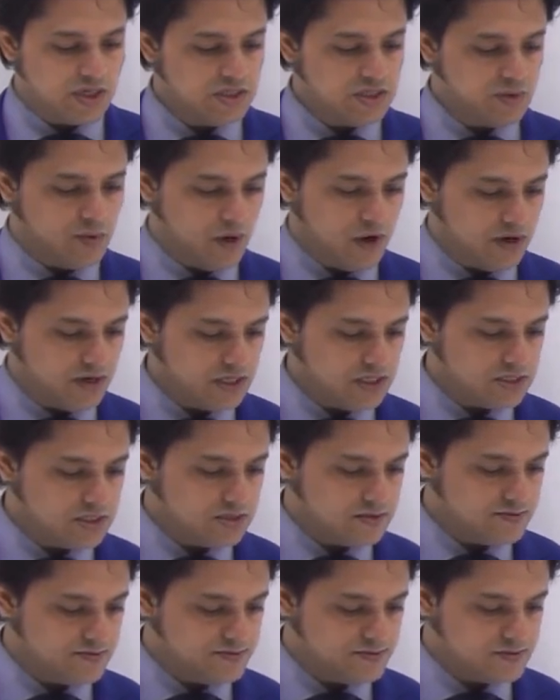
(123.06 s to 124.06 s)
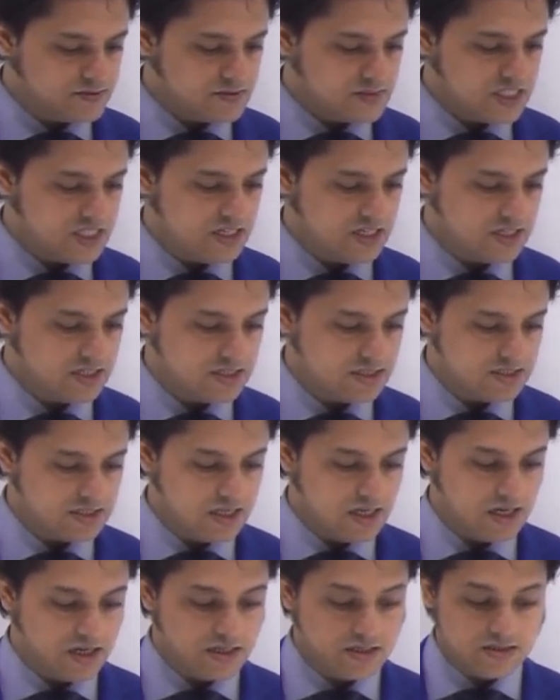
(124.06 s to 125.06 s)
antibodies, that is
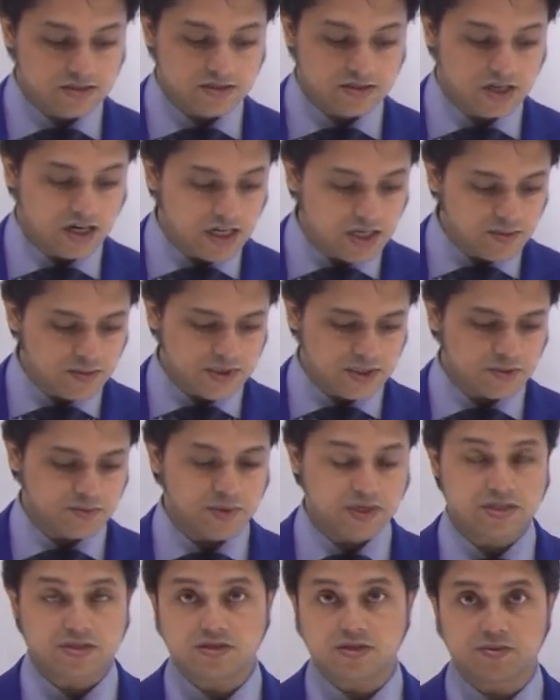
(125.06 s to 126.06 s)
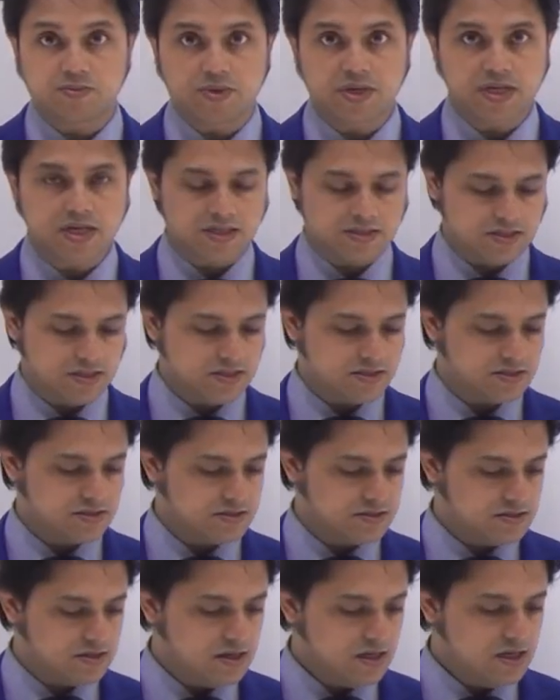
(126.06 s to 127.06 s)
in 30% patients, the
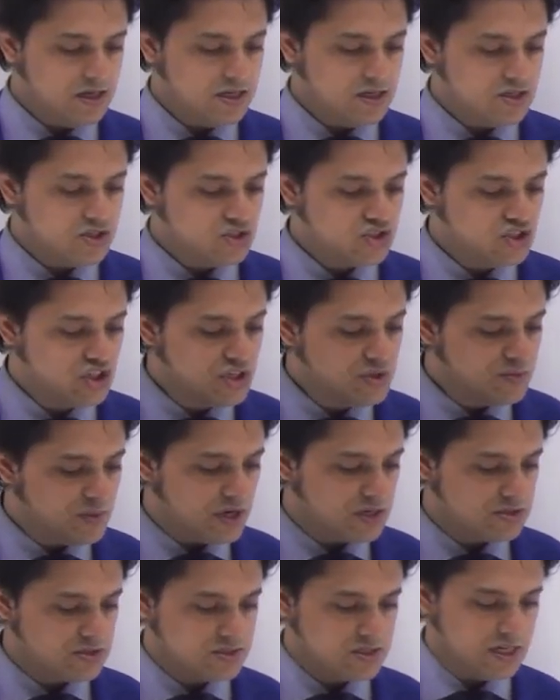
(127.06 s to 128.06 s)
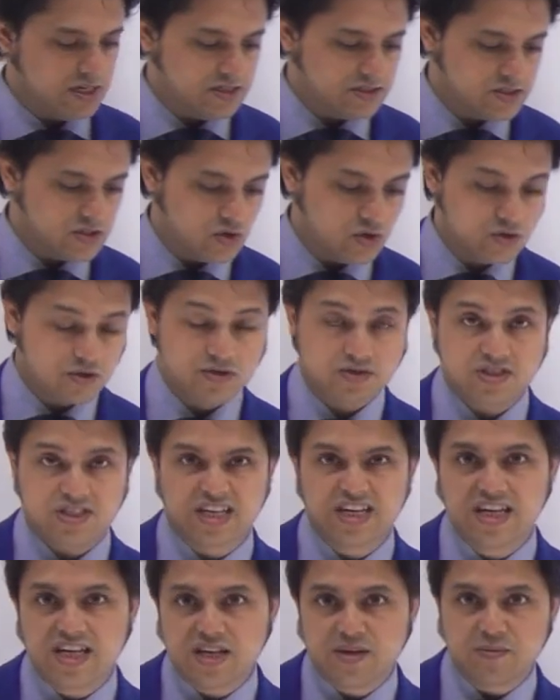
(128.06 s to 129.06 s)
PSS. Schirmer's test or
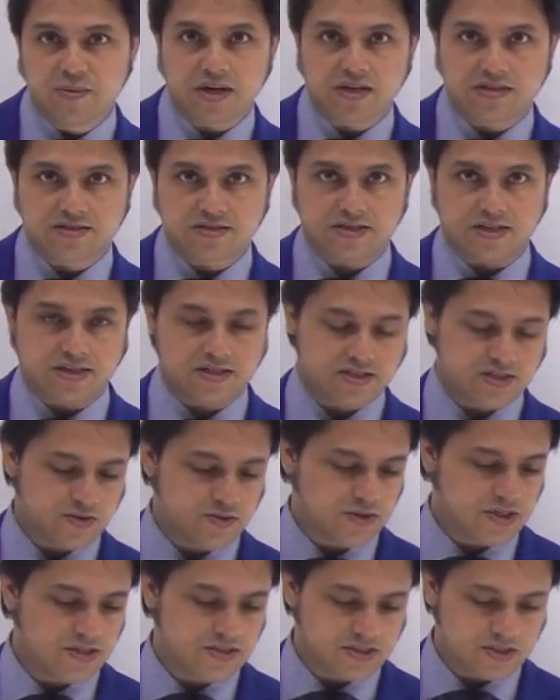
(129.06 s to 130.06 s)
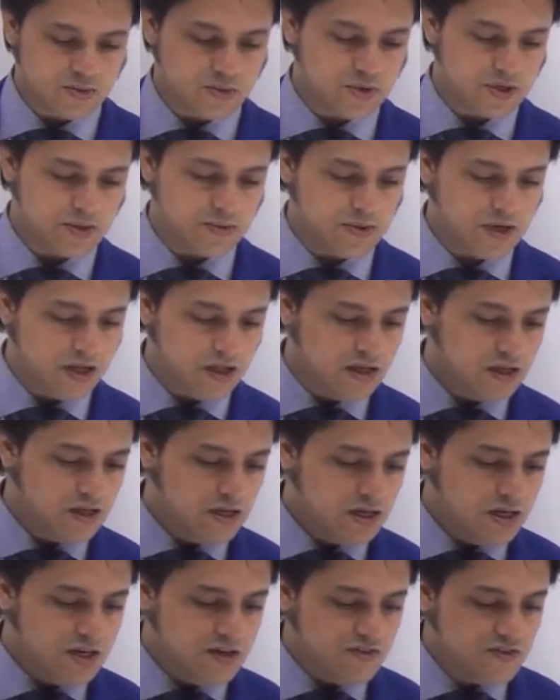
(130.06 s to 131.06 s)
Schirmer's test, you can say whatever,
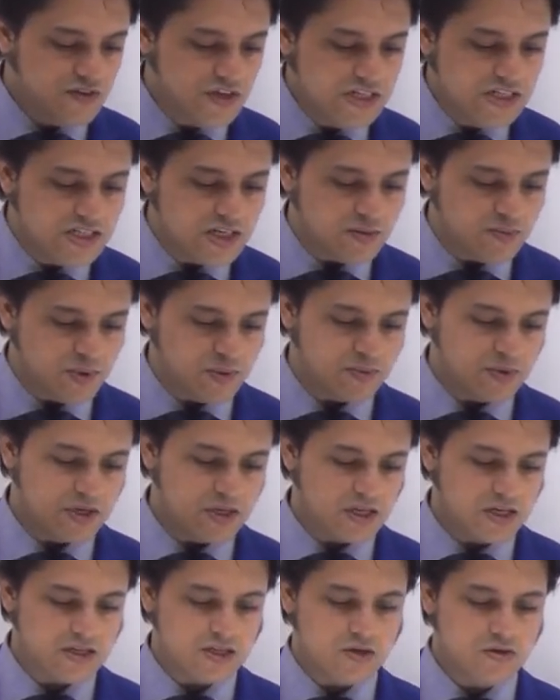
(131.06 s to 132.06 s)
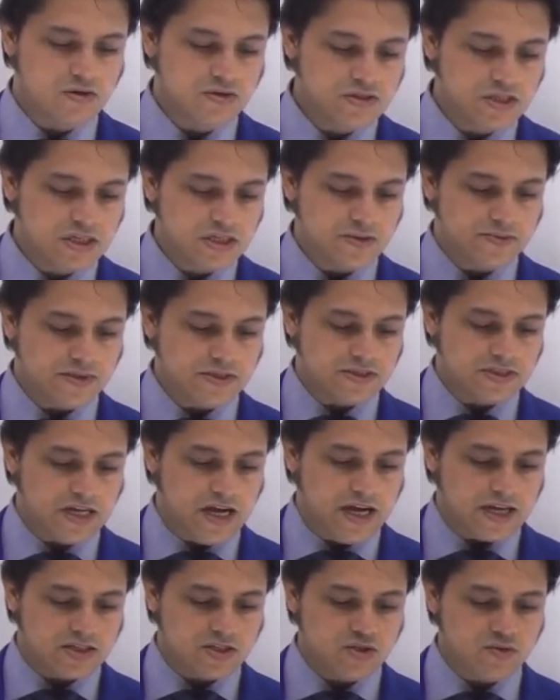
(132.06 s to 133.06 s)
filter paper near the conjunctival
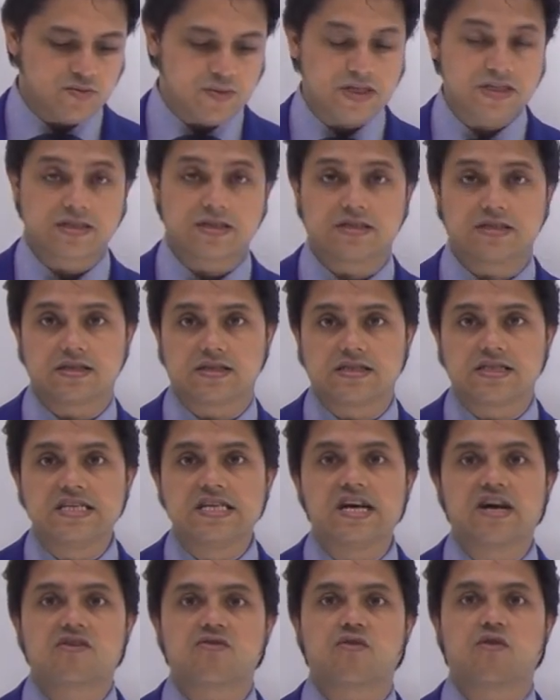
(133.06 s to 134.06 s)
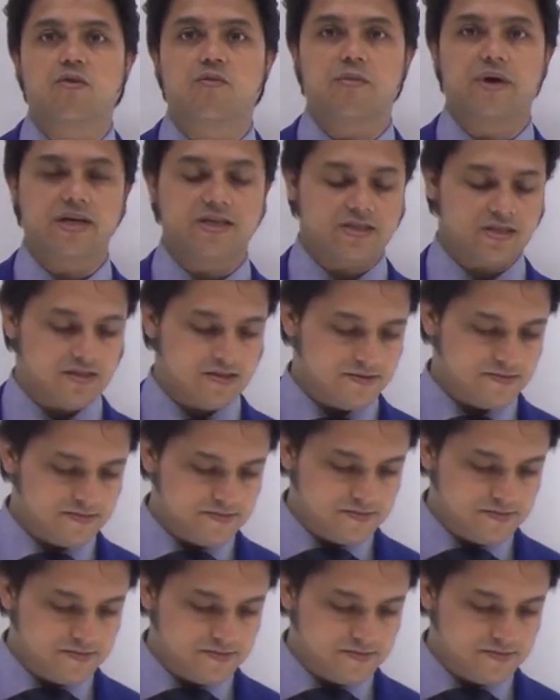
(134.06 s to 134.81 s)
sac to measure the tear formation.